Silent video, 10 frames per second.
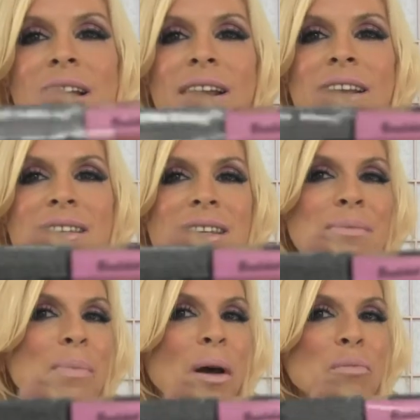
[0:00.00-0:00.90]
and it
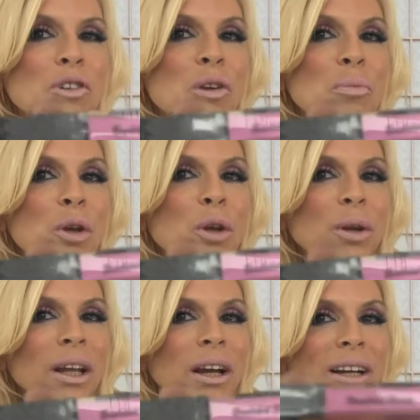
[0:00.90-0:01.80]
says Bombshell
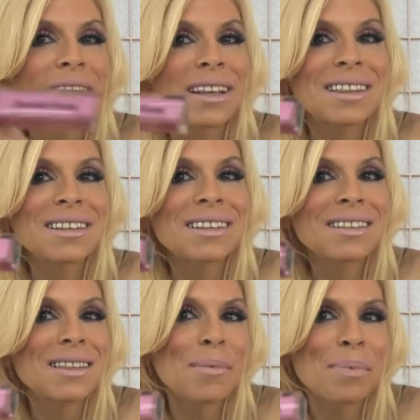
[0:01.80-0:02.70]
Beauty on it. This
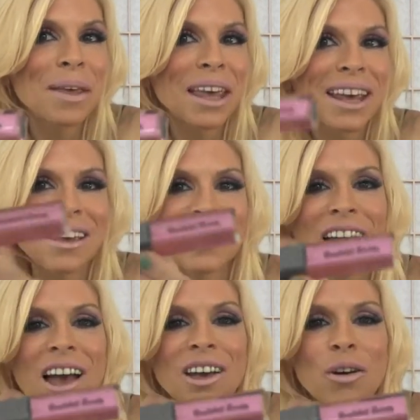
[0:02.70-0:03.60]
is the pink
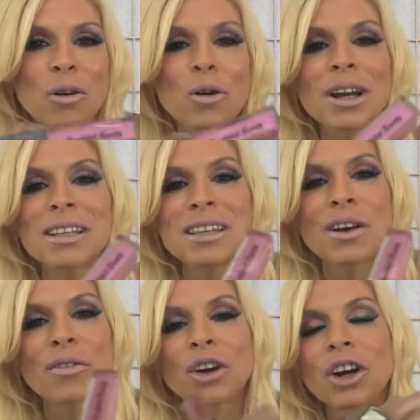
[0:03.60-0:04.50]
that I go crazy
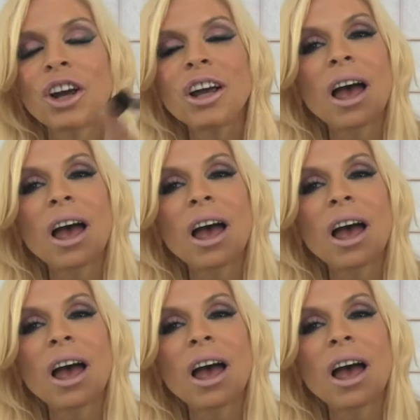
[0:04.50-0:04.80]
over.